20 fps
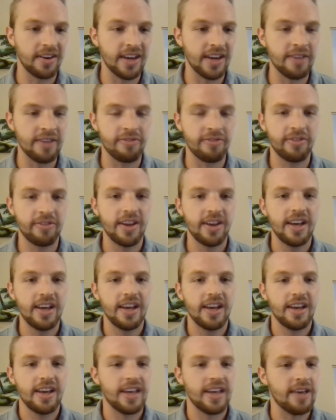If
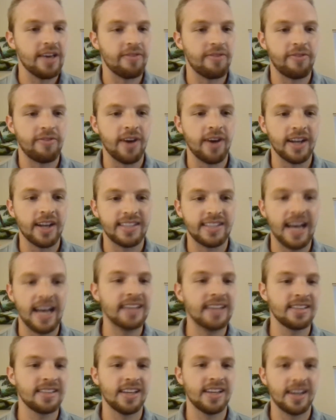
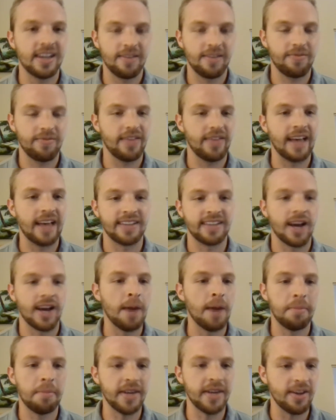Tesla as a
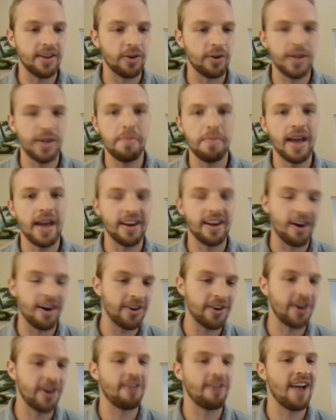company only made
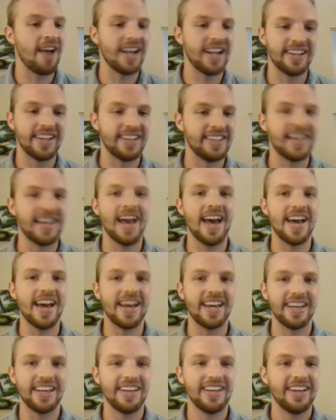100 grand in a
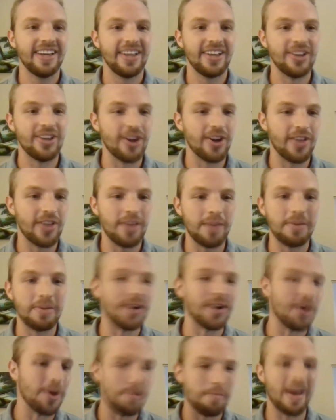day, they'd be
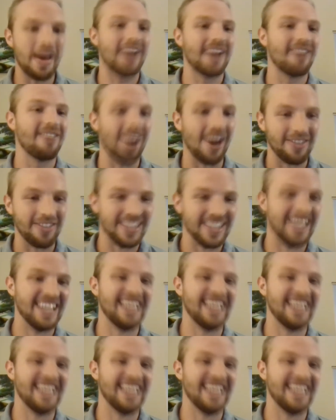going bankrupt.